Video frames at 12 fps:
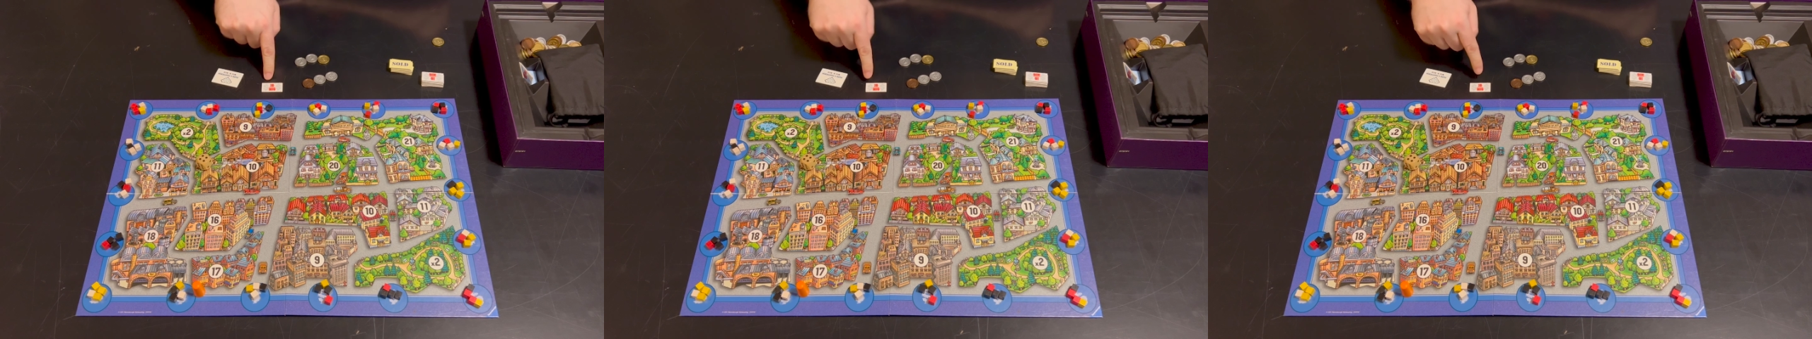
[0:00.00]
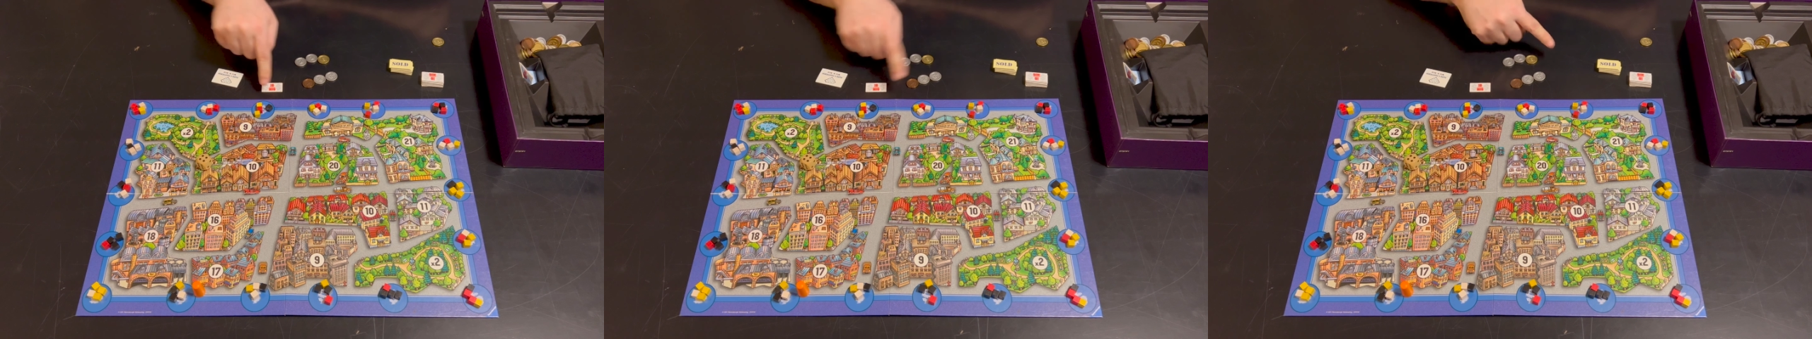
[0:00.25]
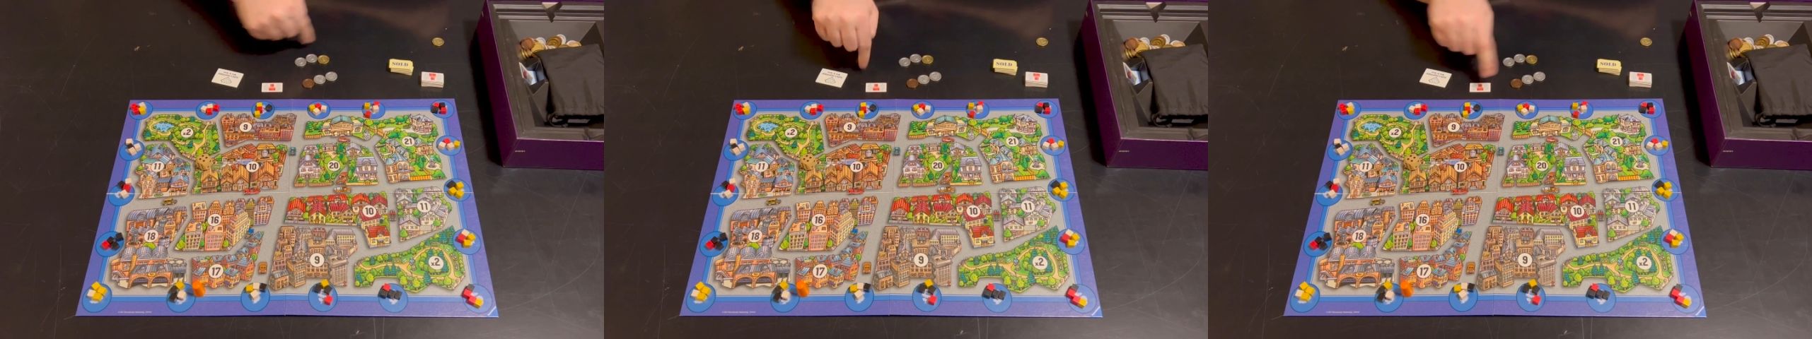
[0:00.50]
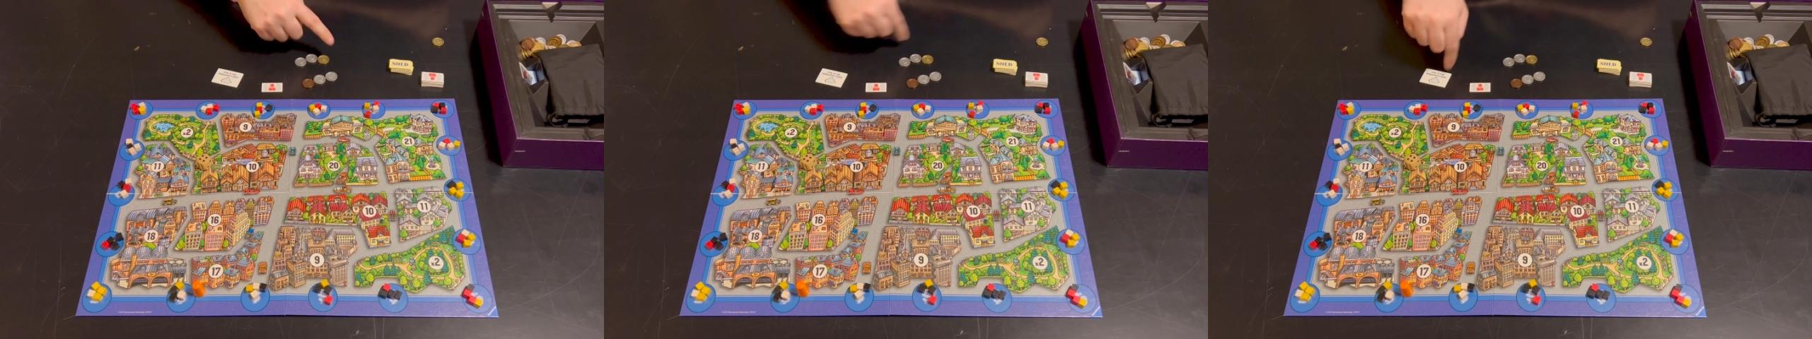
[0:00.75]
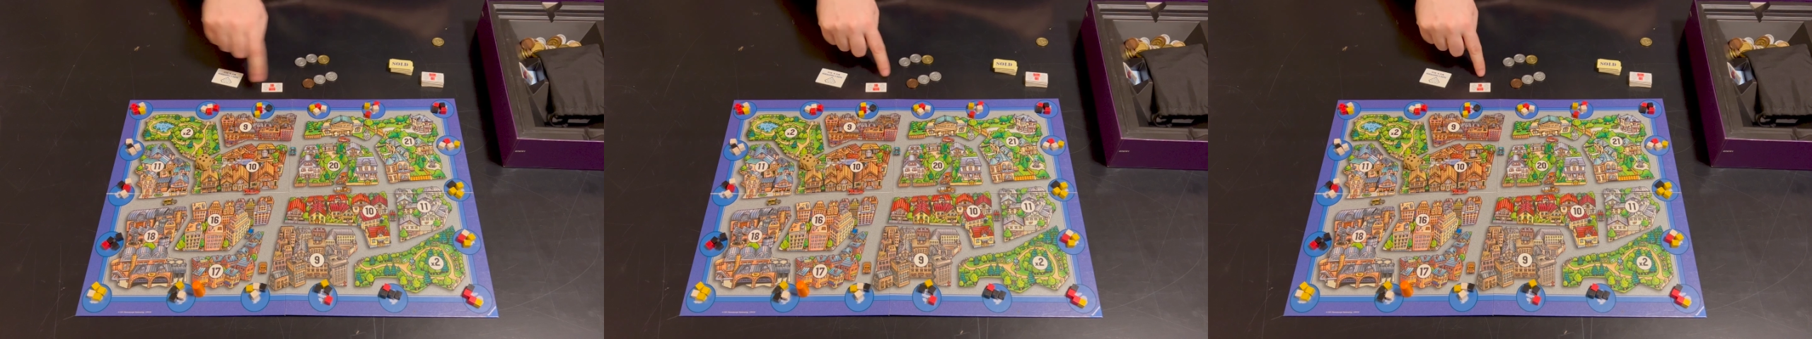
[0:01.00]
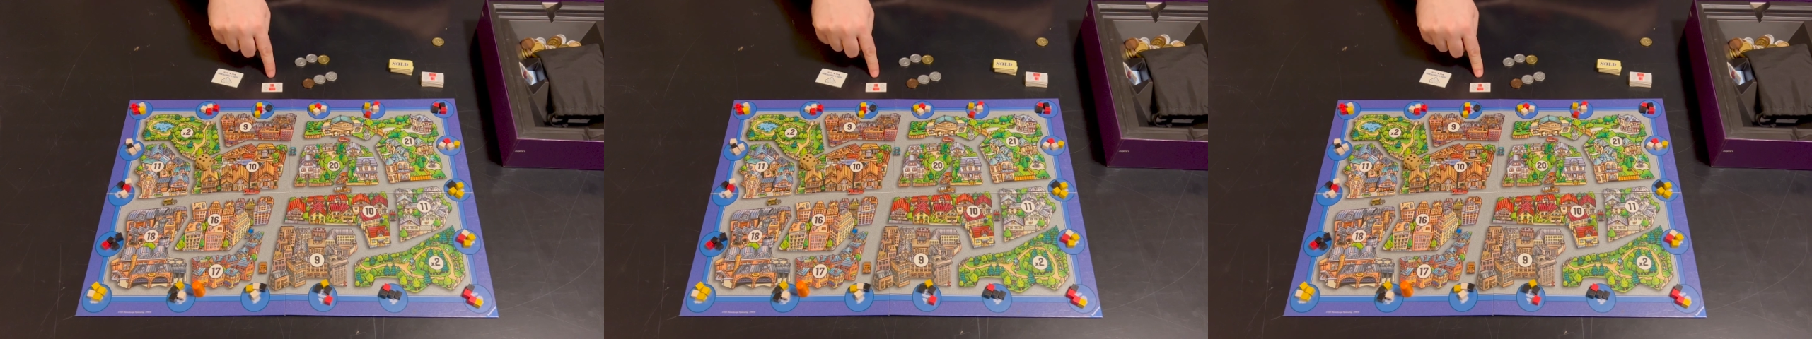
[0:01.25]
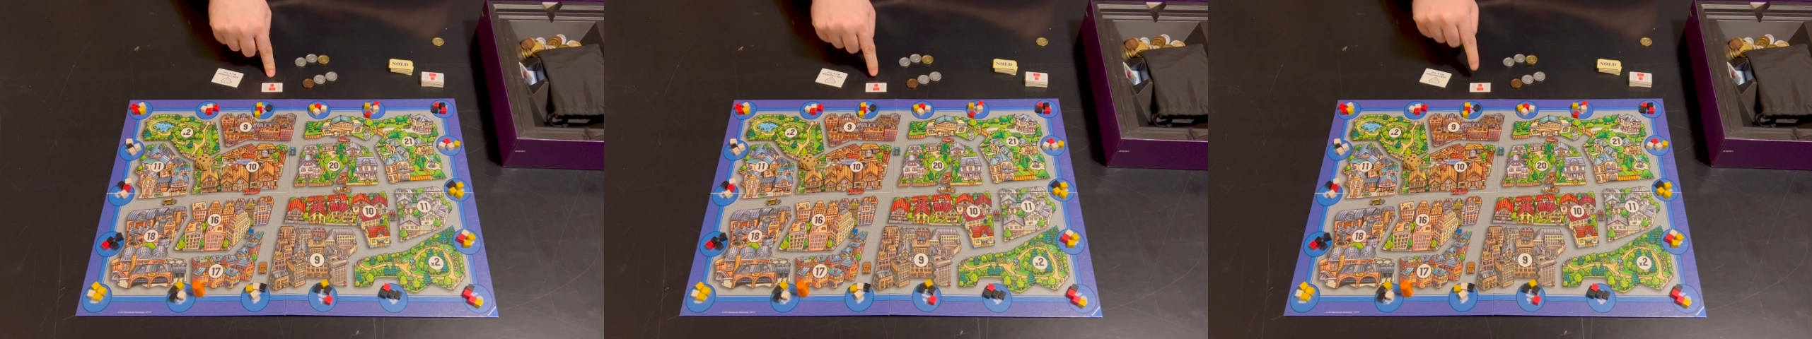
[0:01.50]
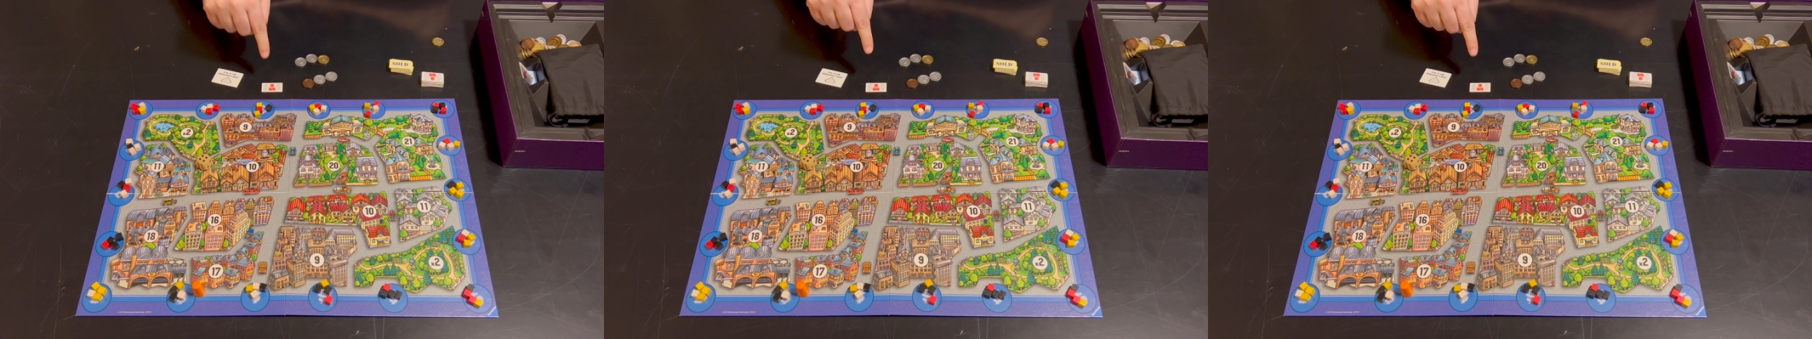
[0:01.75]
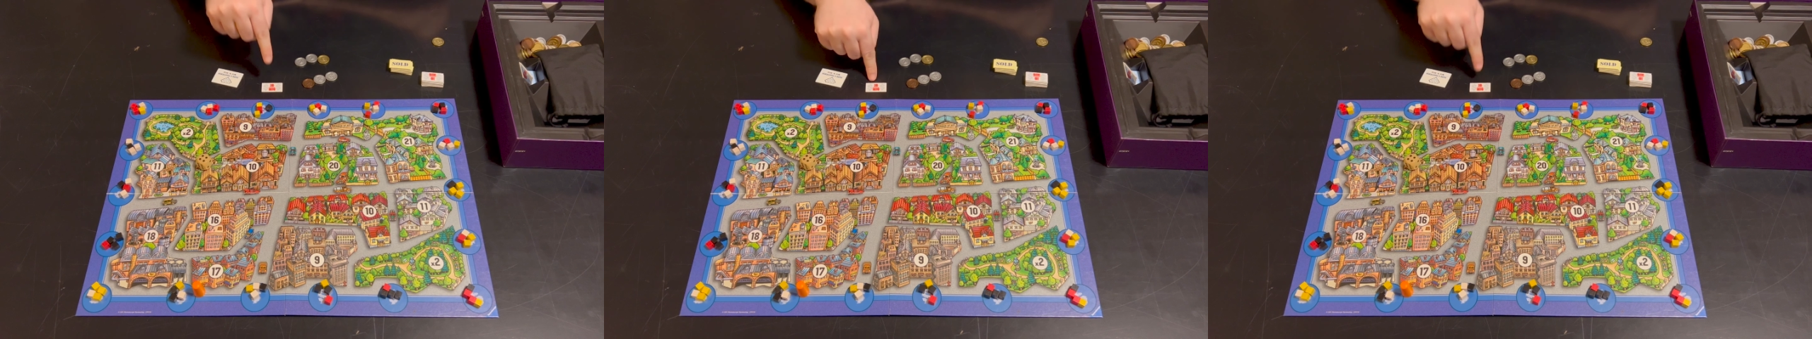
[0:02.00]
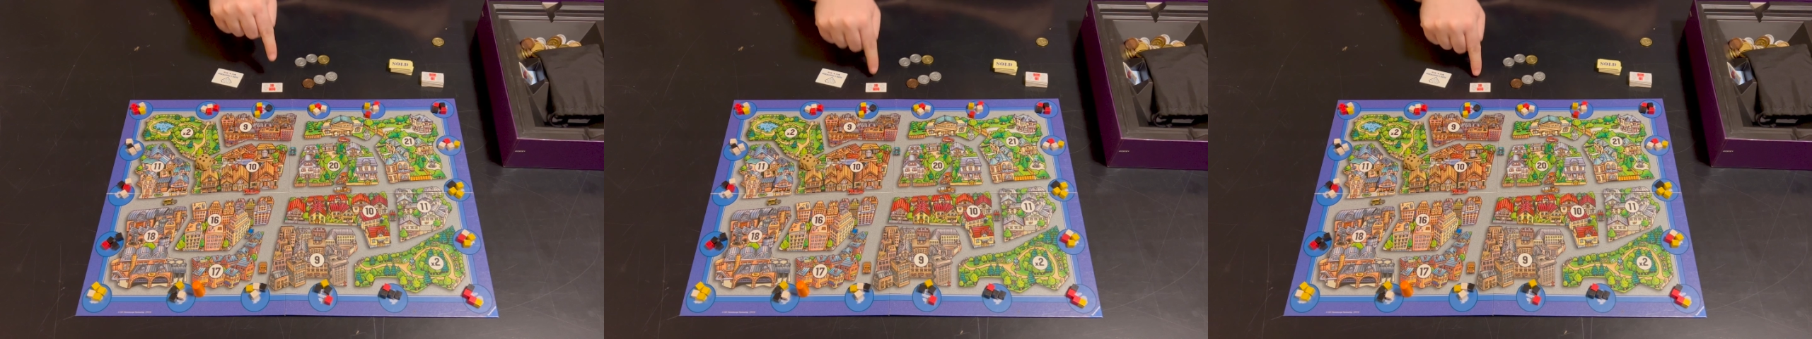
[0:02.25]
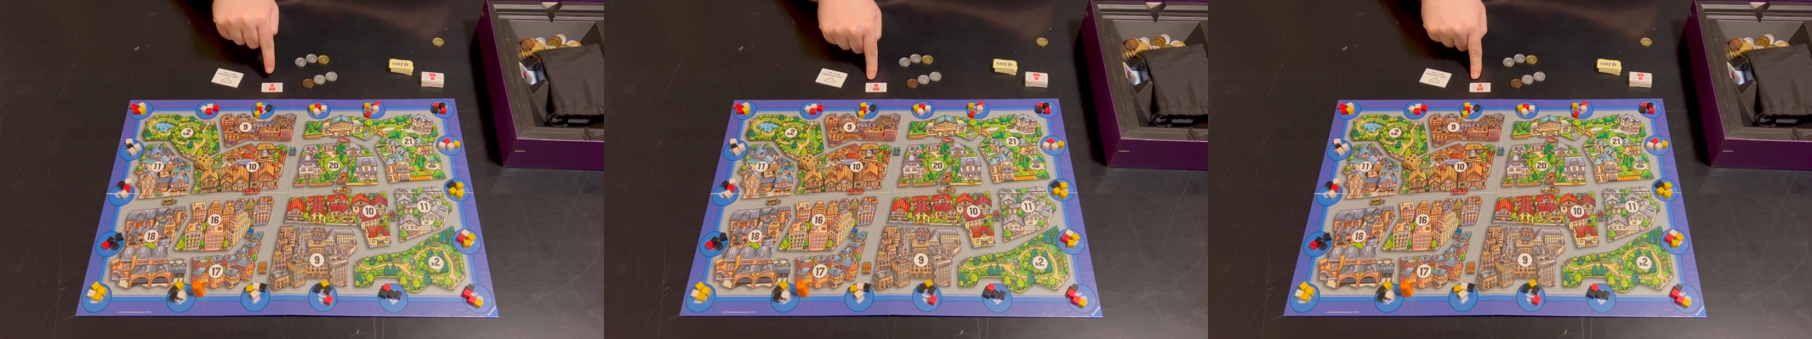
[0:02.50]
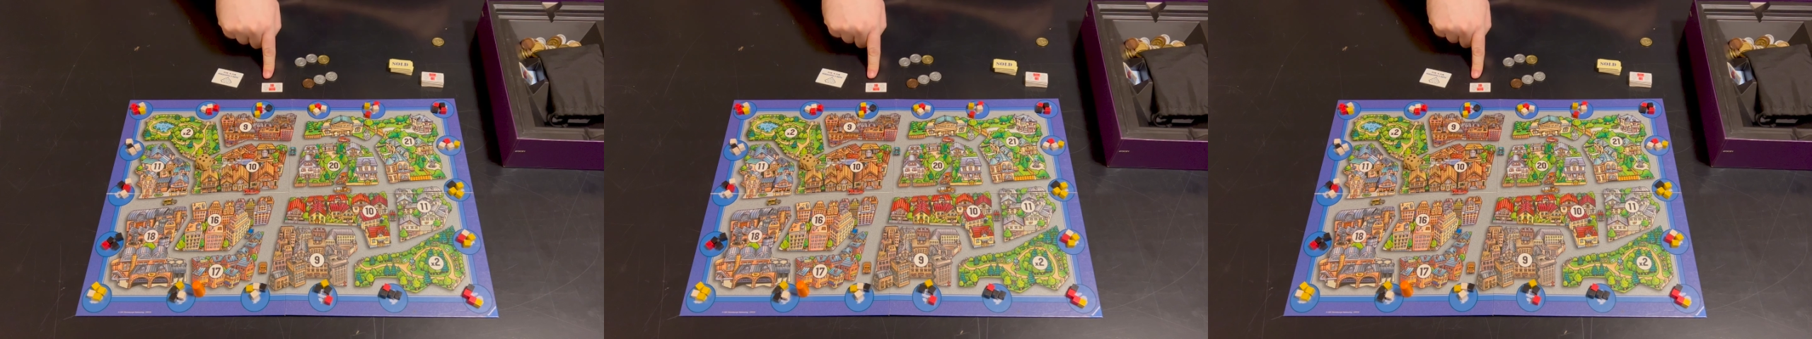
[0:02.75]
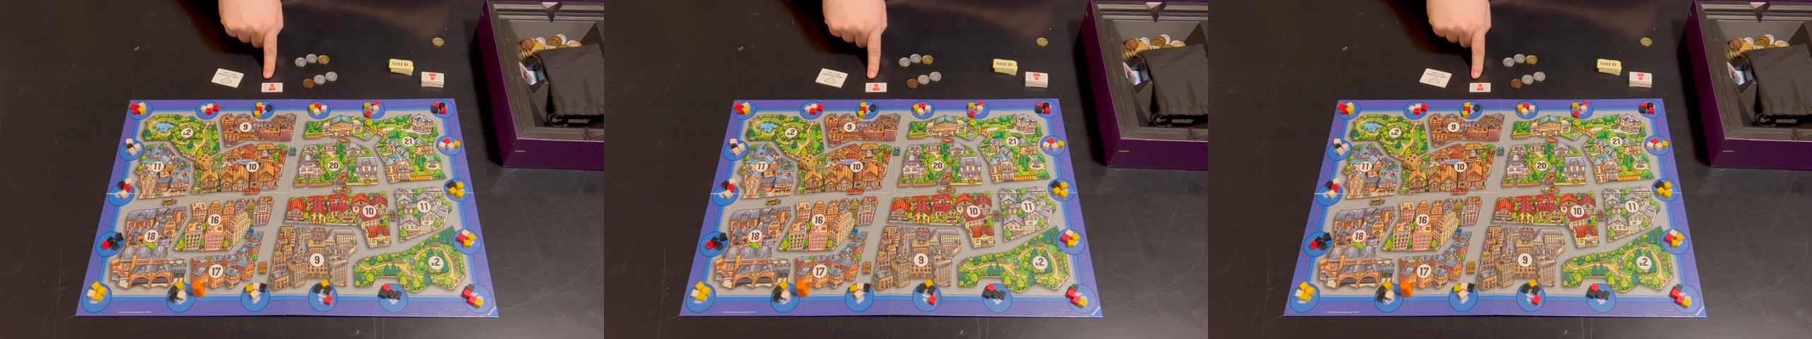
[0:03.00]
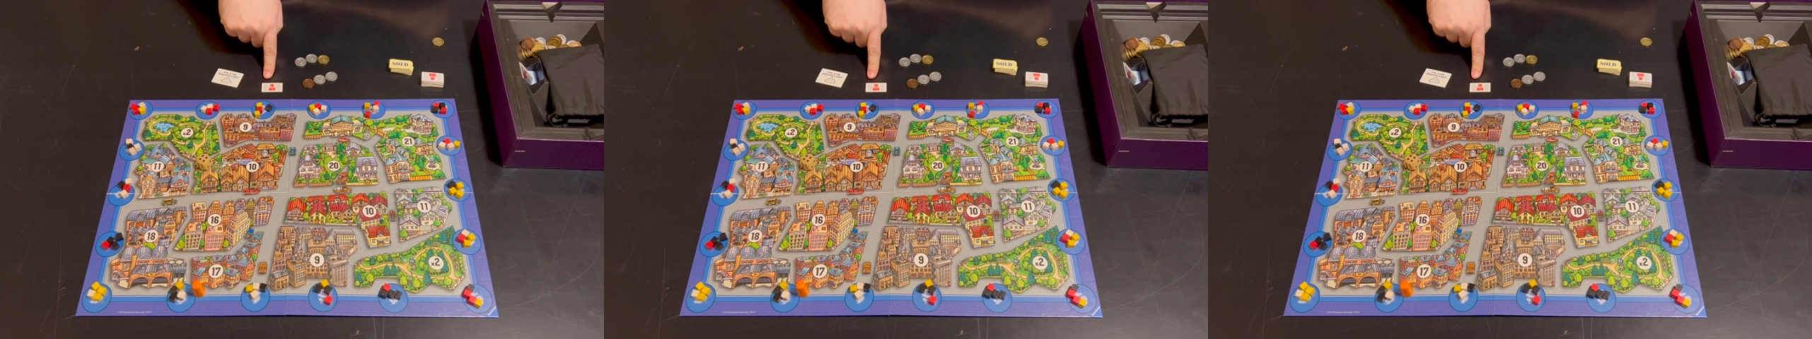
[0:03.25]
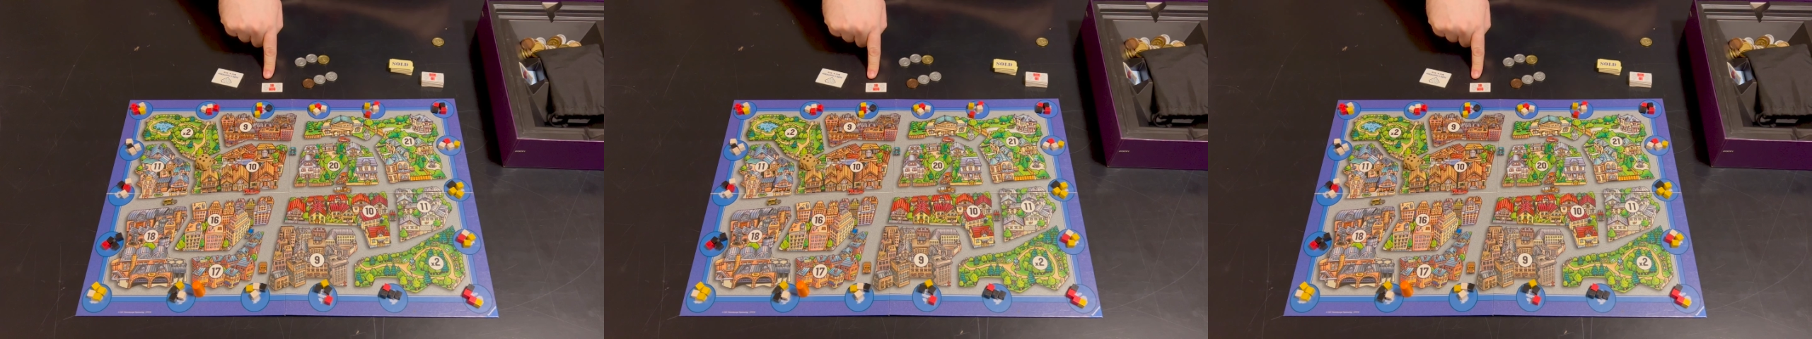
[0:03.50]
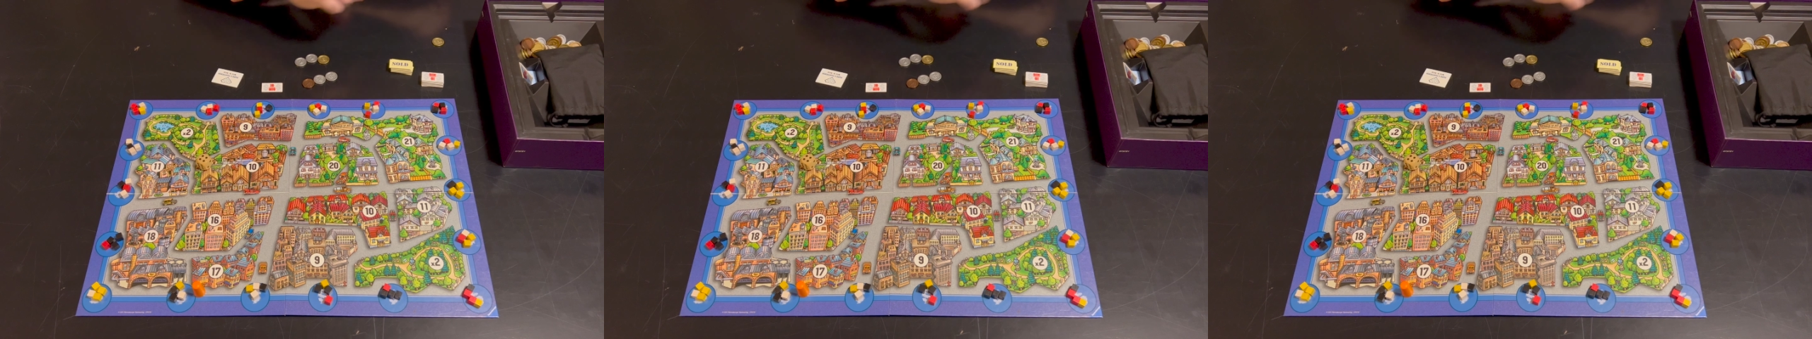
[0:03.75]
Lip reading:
Nobody's mouth can be seen.